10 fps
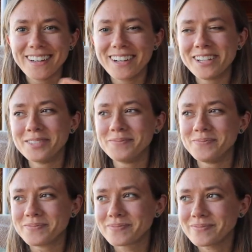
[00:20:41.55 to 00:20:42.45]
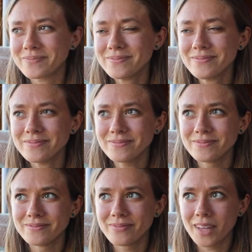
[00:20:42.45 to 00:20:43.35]
I'm
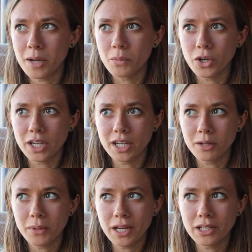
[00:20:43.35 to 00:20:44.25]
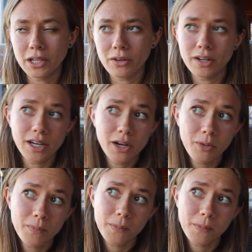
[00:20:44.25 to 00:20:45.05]
working on a painting right now,